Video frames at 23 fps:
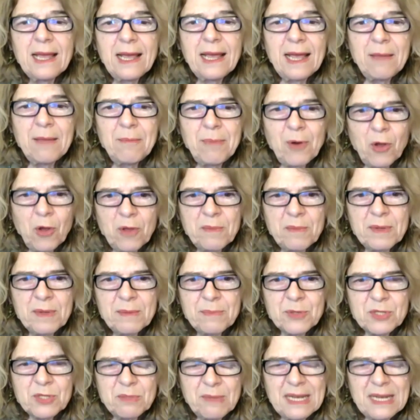
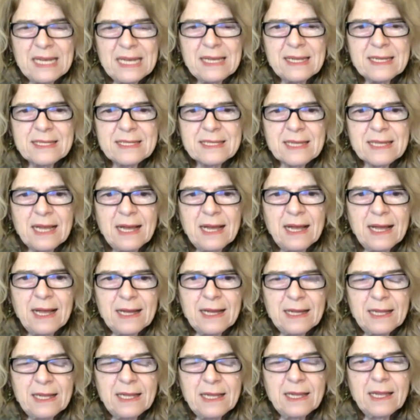employment possibilities
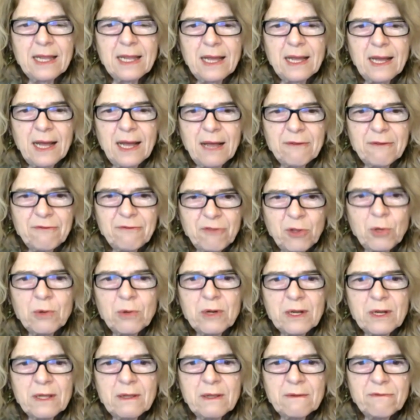are
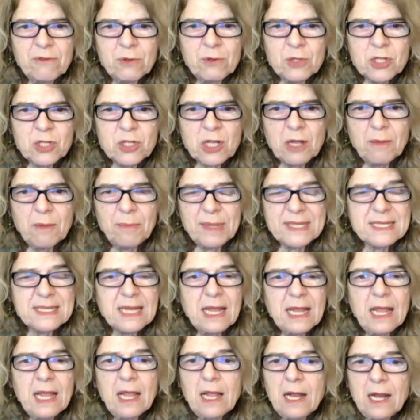fewer in the future. But
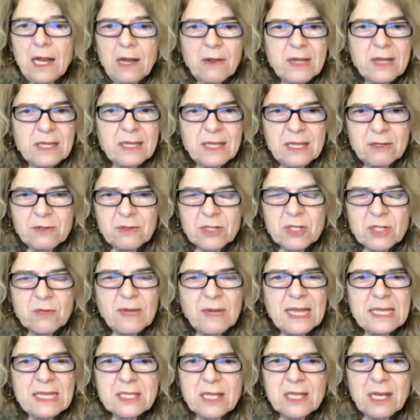look at the interest
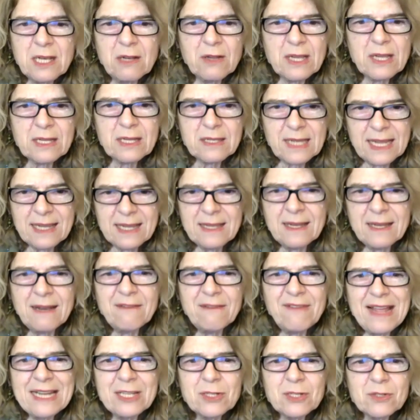rates, look at taking
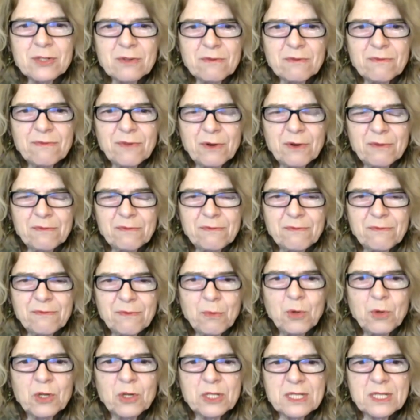advantage of
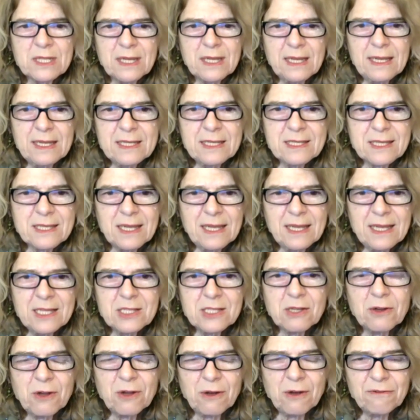what is
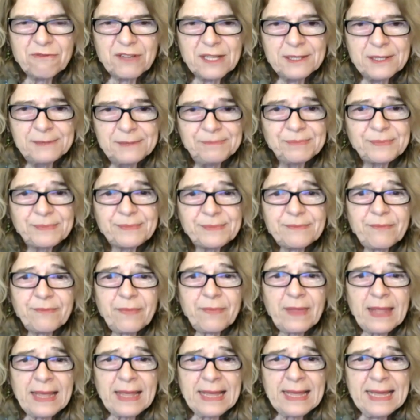on offer.
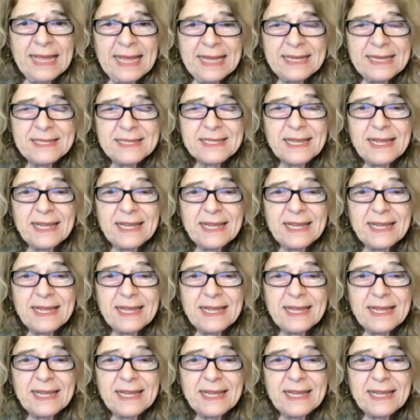And